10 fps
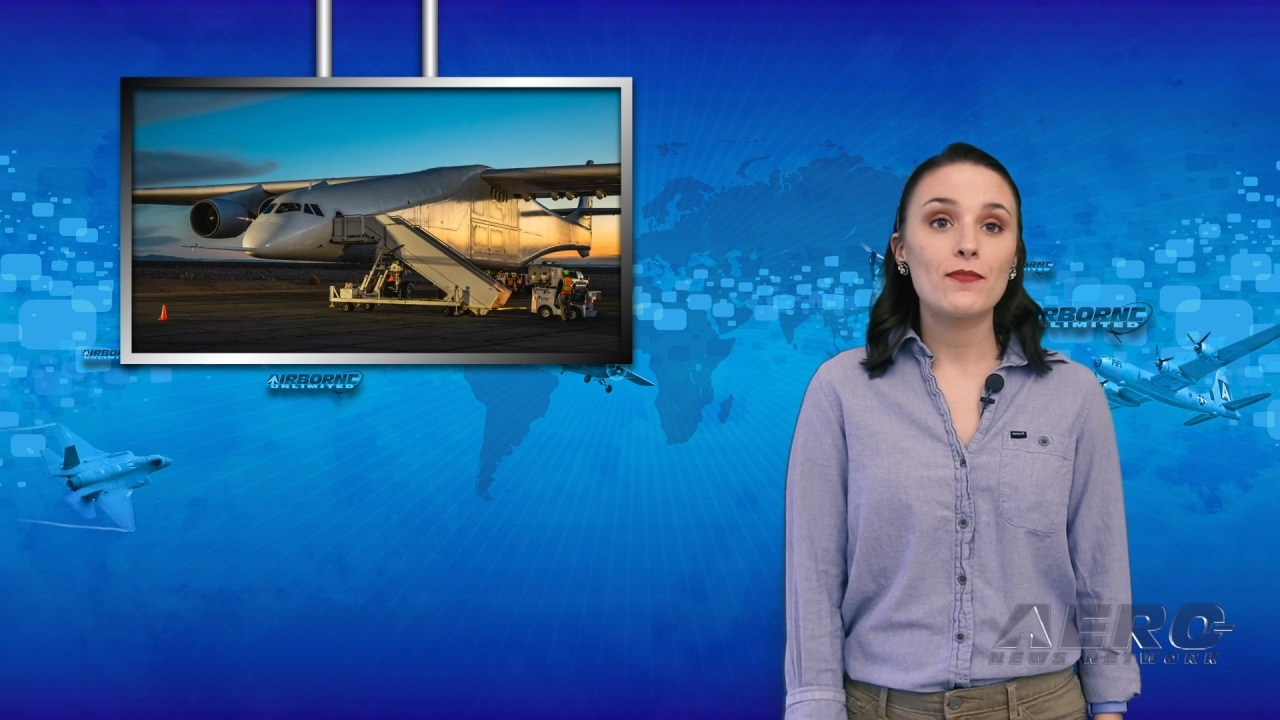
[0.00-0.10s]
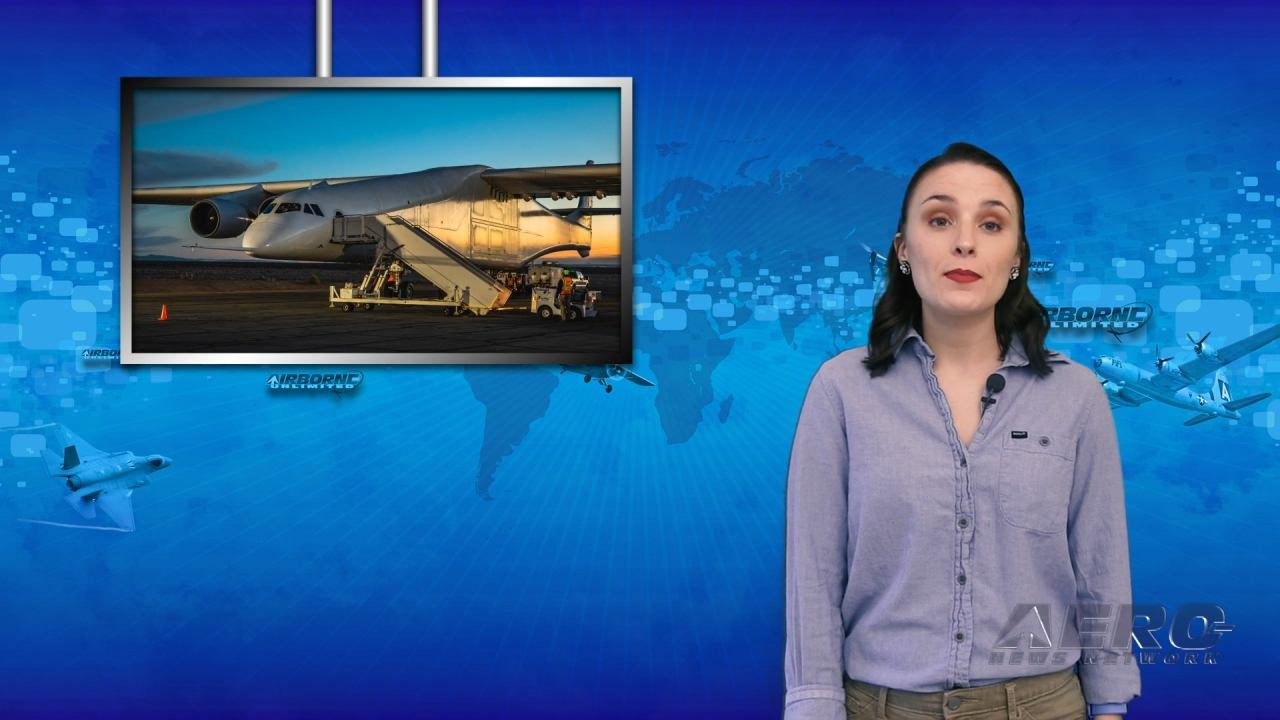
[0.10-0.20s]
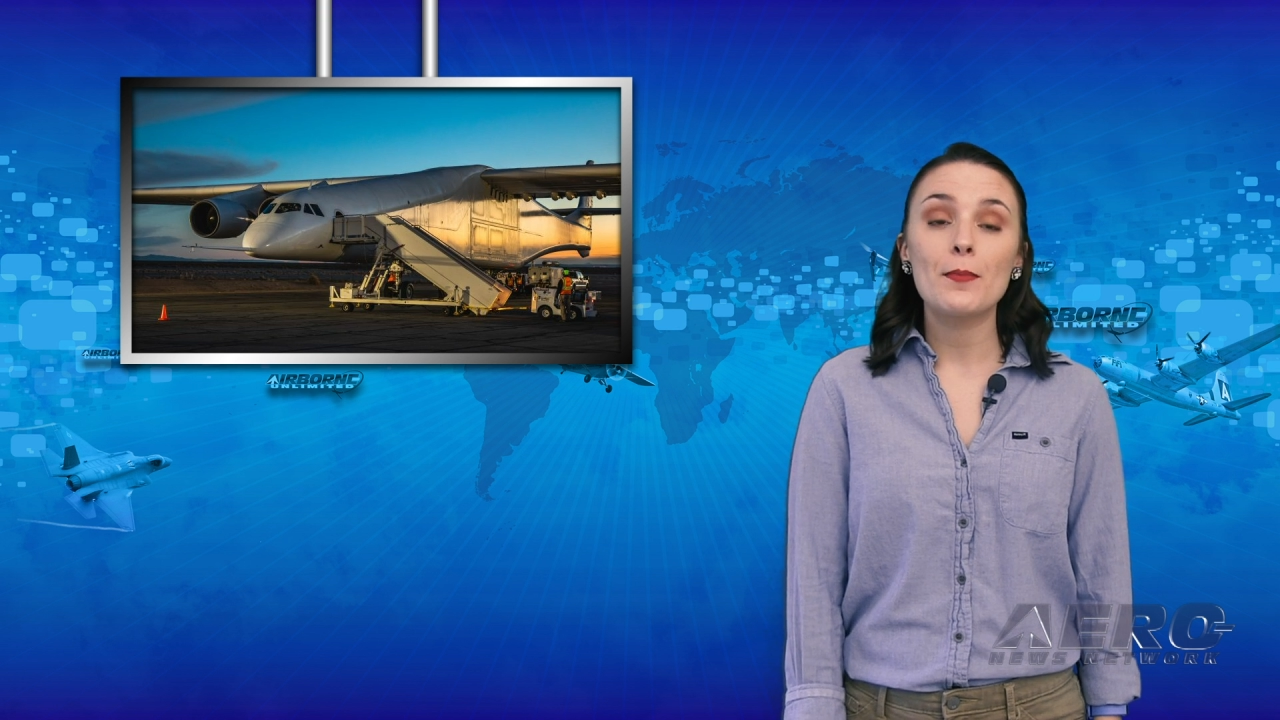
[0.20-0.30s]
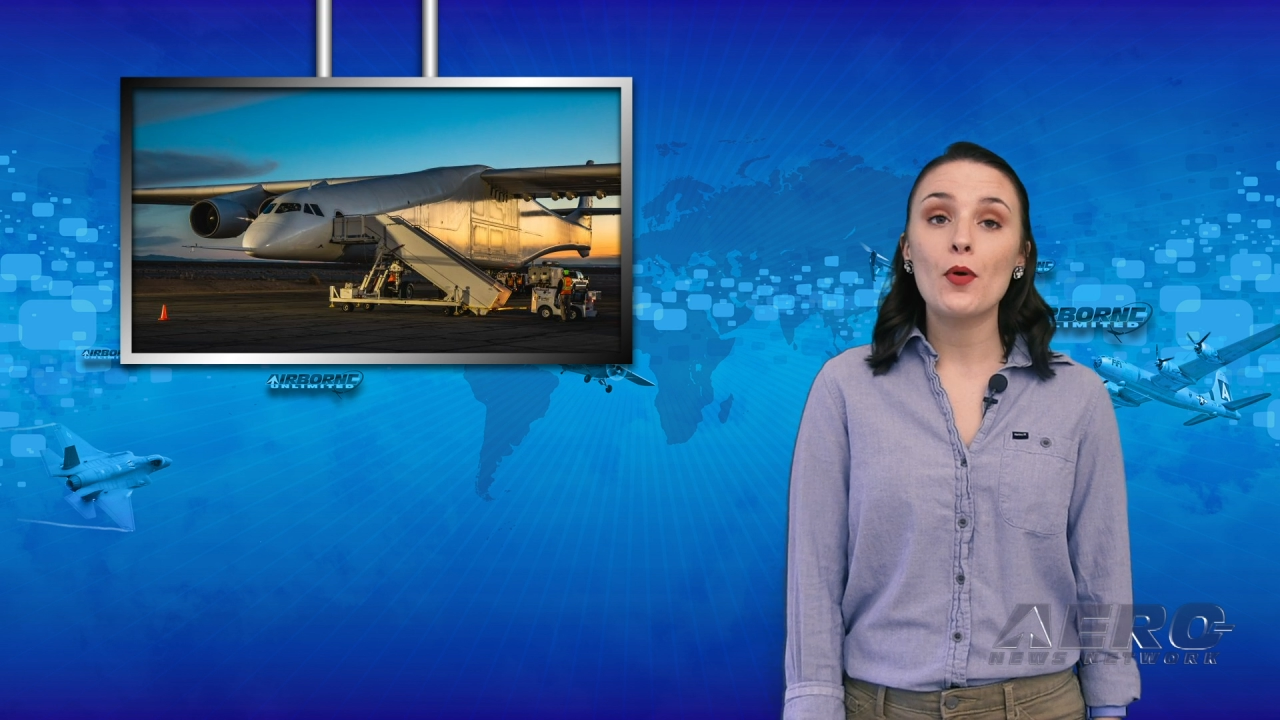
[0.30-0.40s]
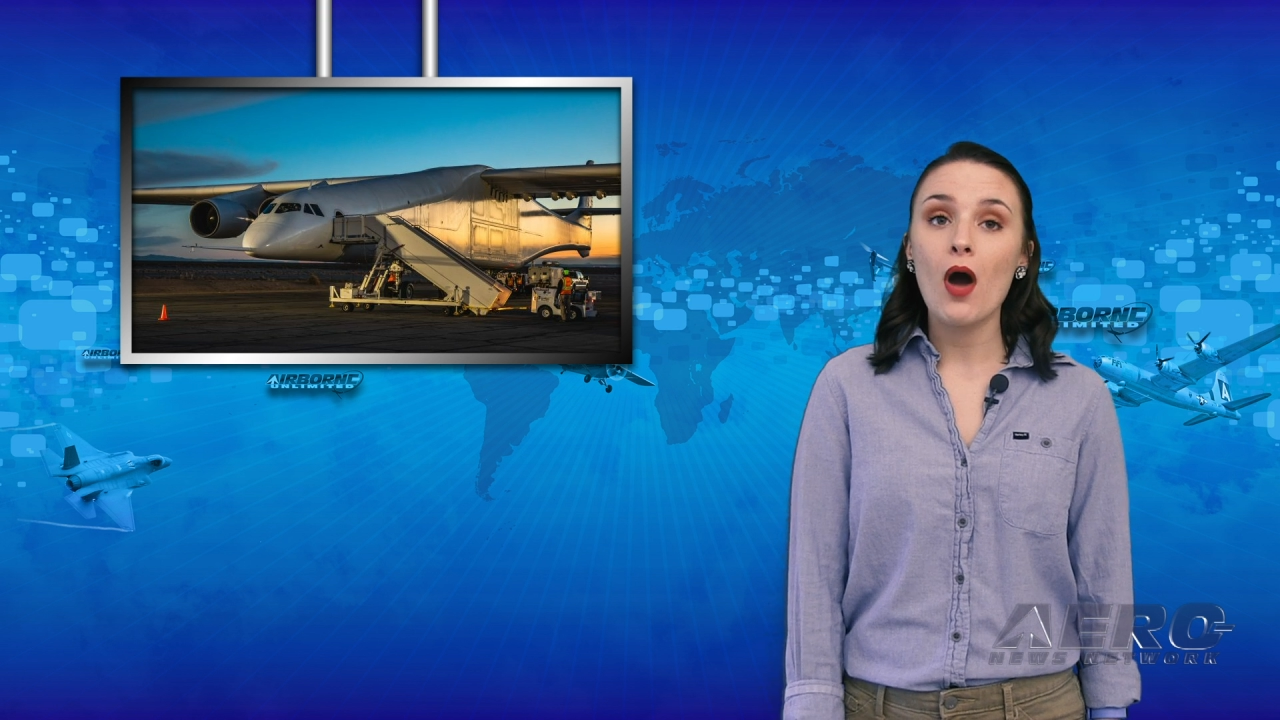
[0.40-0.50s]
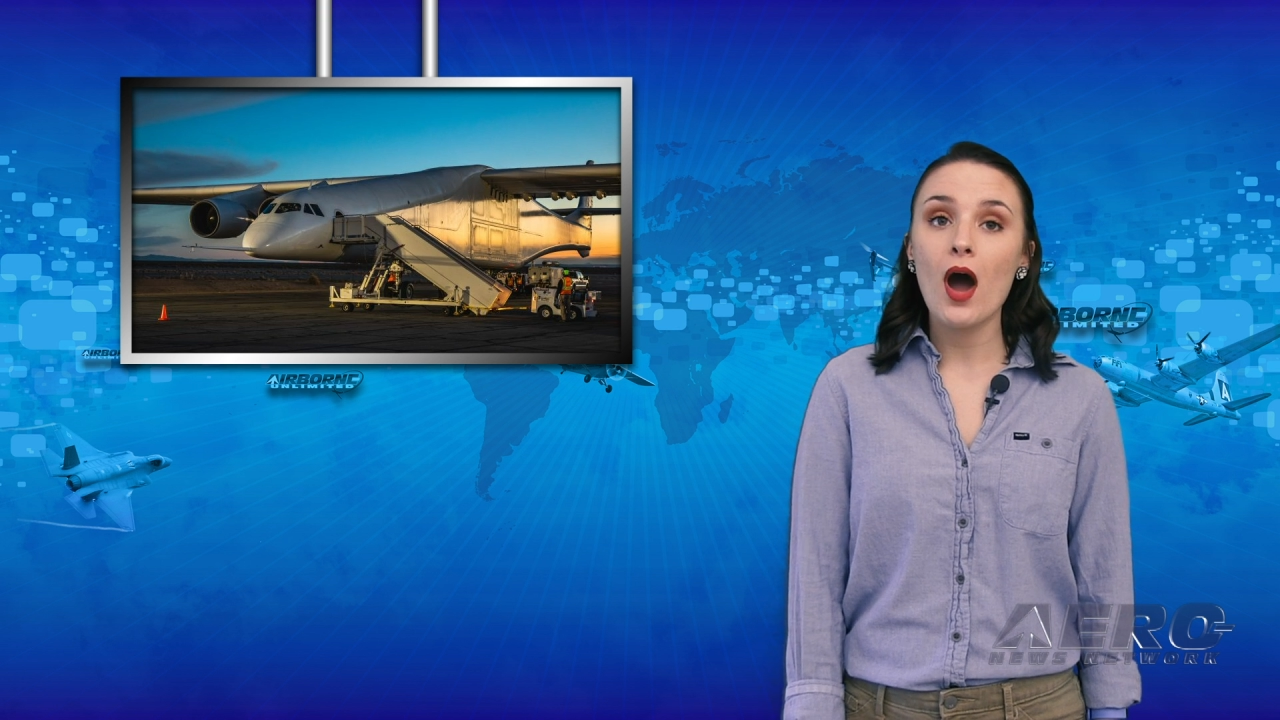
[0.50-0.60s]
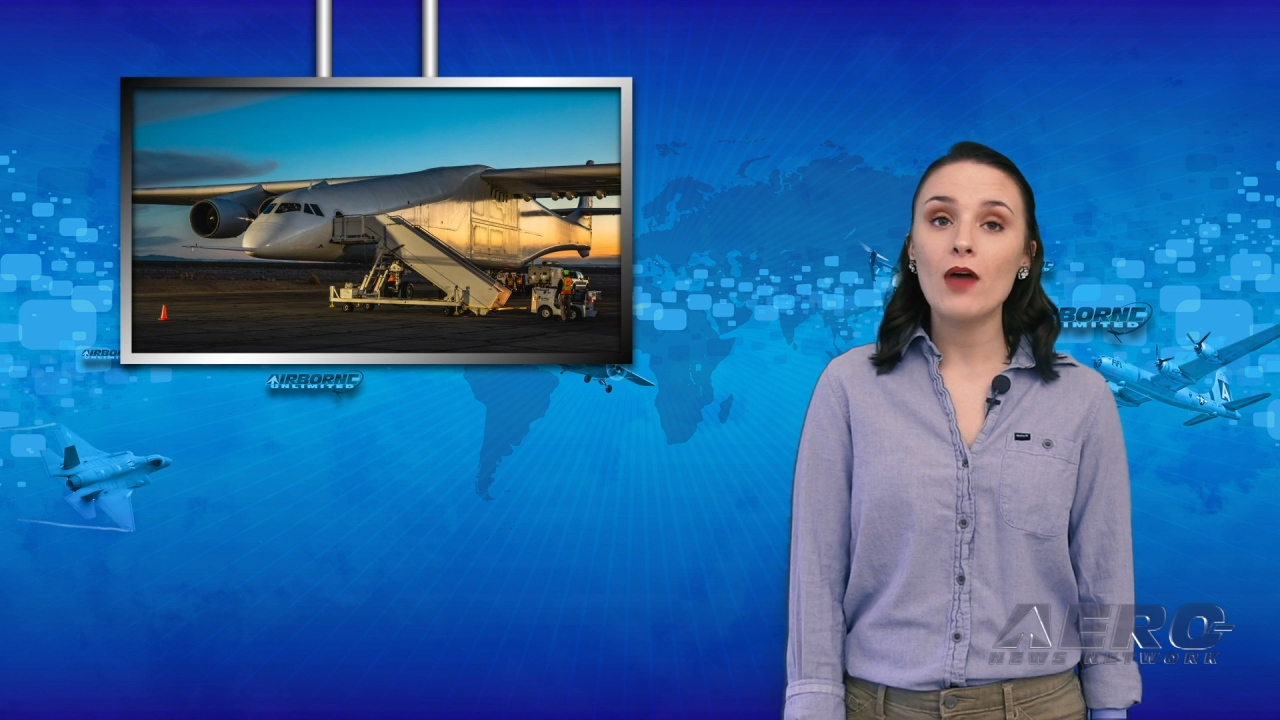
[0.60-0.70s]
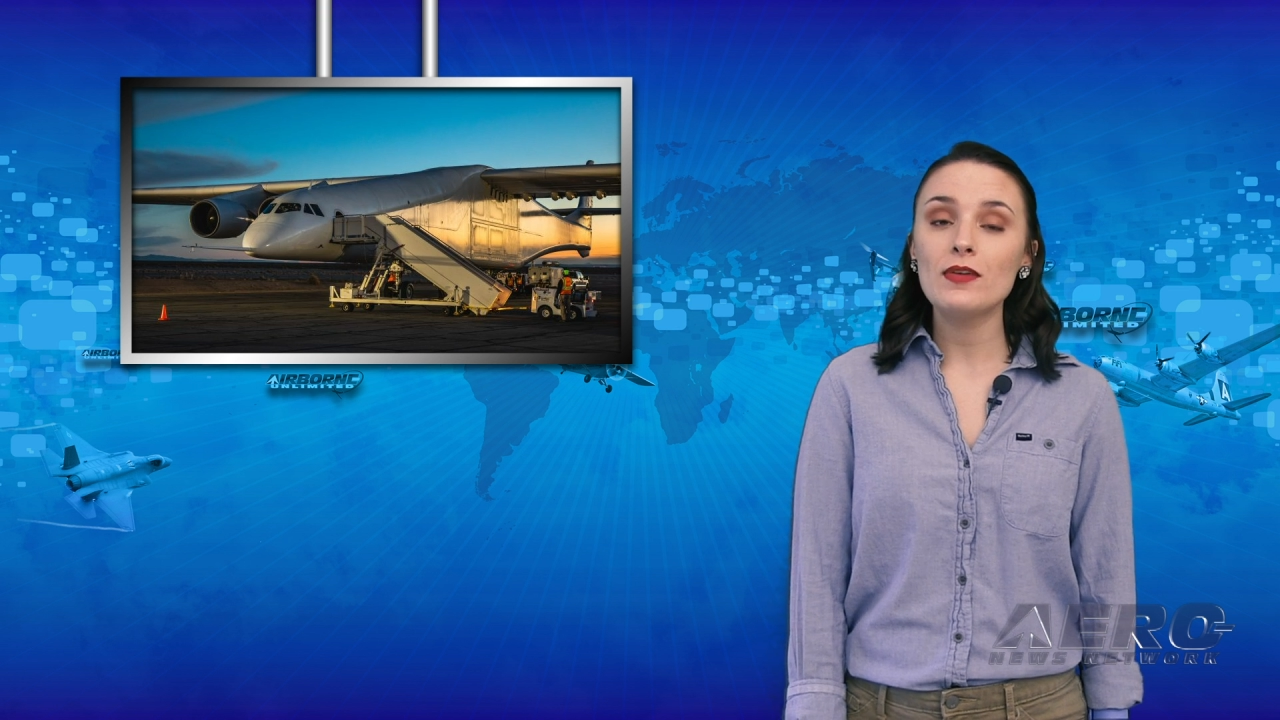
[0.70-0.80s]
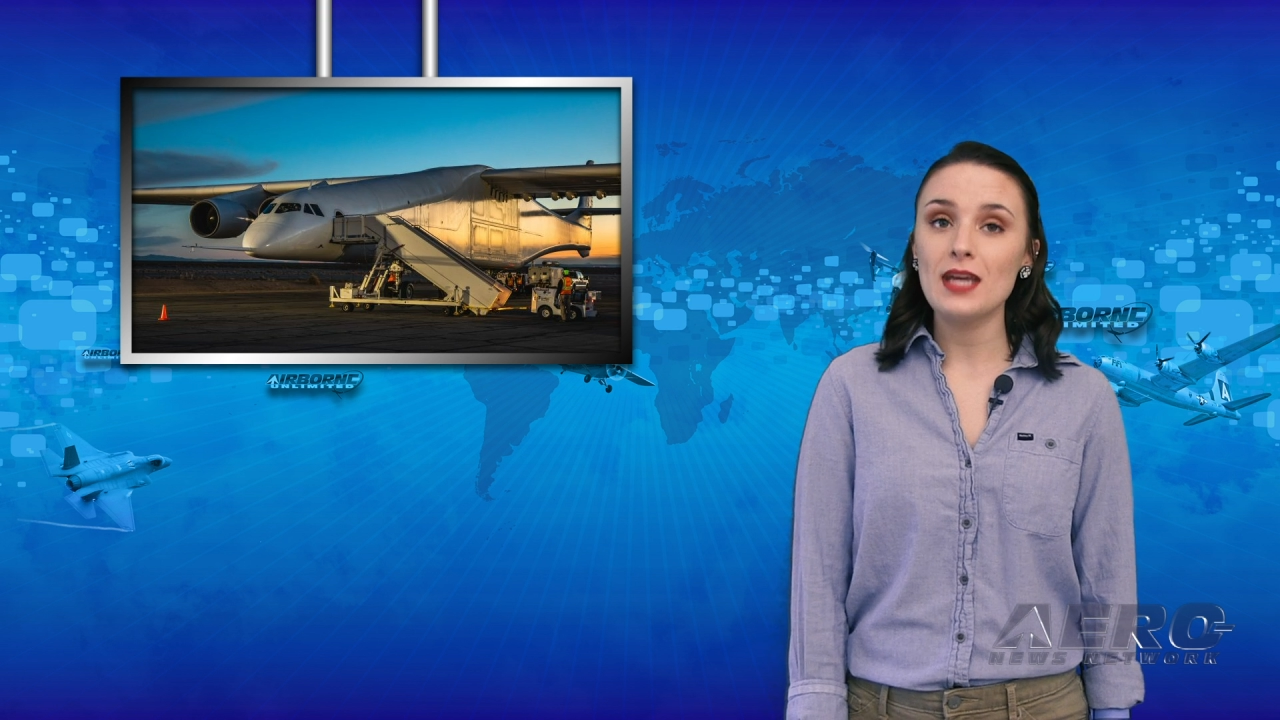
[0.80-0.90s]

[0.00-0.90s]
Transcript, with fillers: from the Mojave